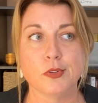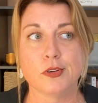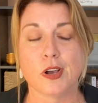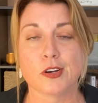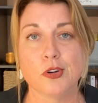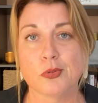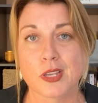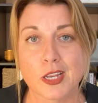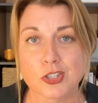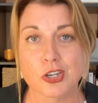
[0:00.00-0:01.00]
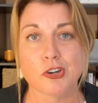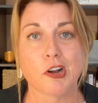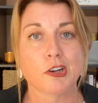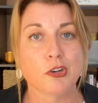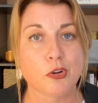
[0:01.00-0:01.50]
not going to know the kitchen, you're
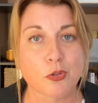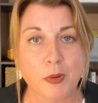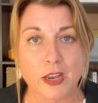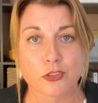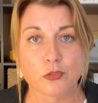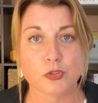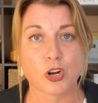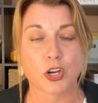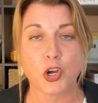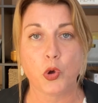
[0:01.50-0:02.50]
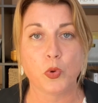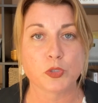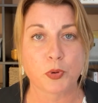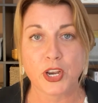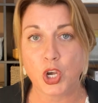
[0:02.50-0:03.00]
not going to know the bathroom, you're not going to know what's
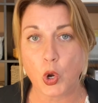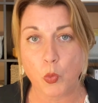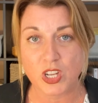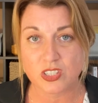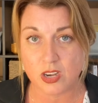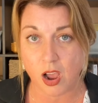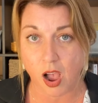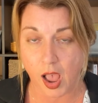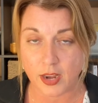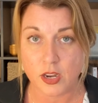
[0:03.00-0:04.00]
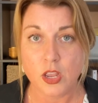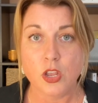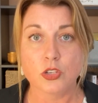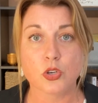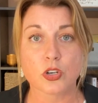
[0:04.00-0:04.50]
brand new, what's not.
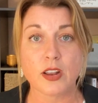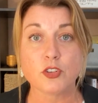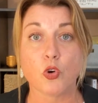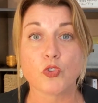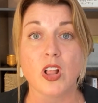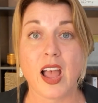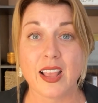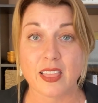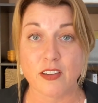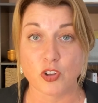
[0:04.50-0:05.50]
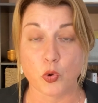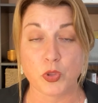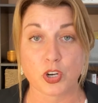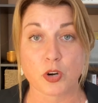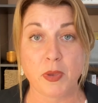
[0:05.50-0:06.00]
So you're going to have to go real high level
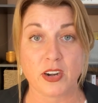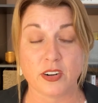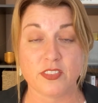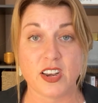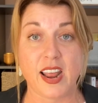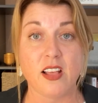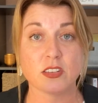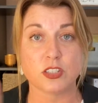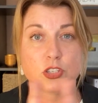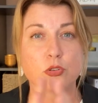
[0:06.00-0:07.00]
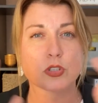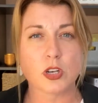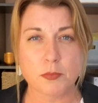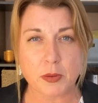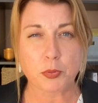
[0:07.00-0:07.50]
with your comparative analysis. So it's
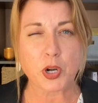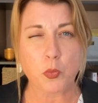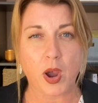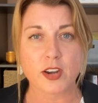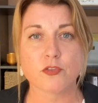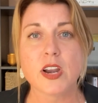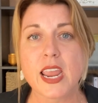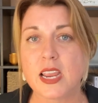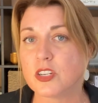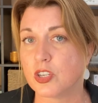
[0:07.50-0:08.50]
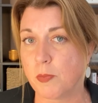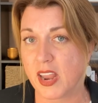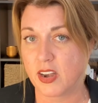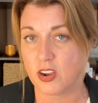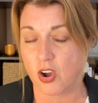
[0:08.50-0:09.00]
going to be a pretty wide range
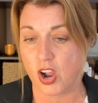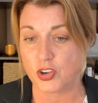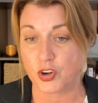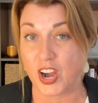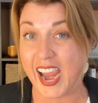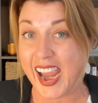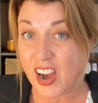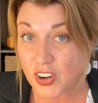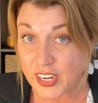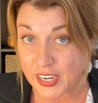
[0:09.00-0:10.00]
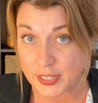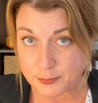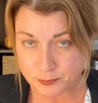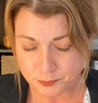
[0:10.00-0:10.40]
depending on your area.